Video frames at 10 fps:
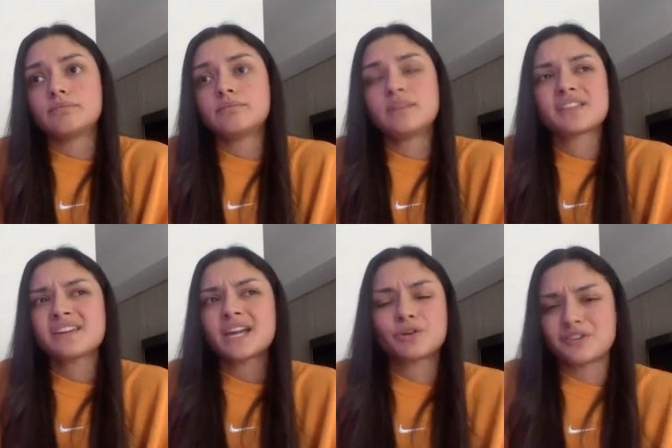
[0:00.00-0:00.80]
Nothing
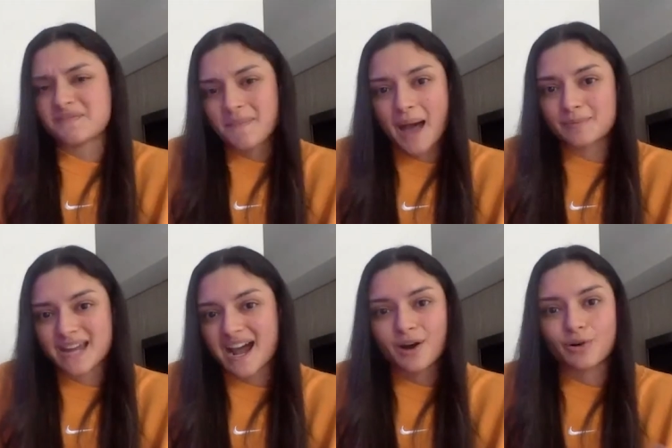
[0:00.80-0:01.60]
I could have mapped
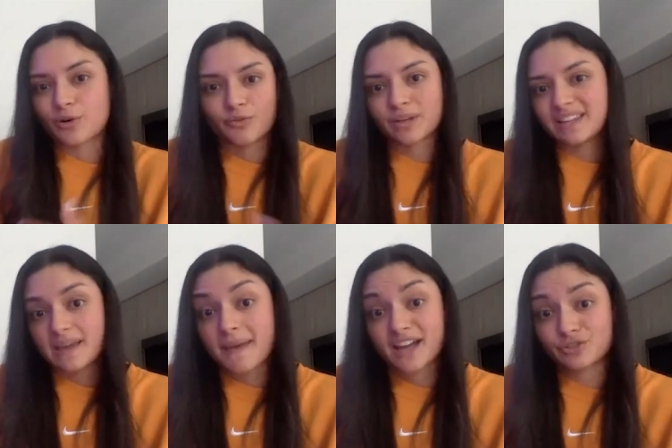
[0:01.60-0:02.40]
out or really
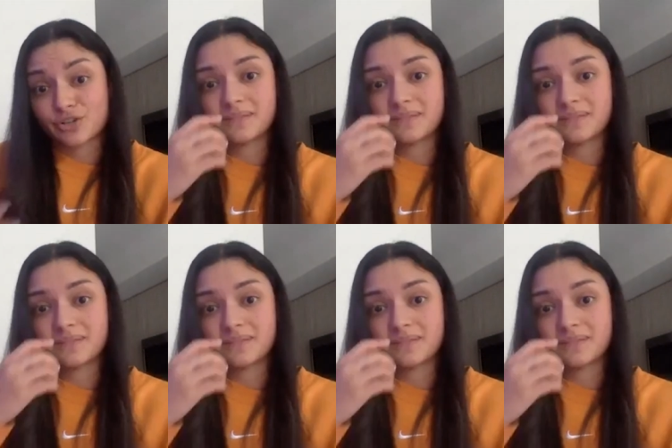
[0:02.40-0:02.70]
imagined.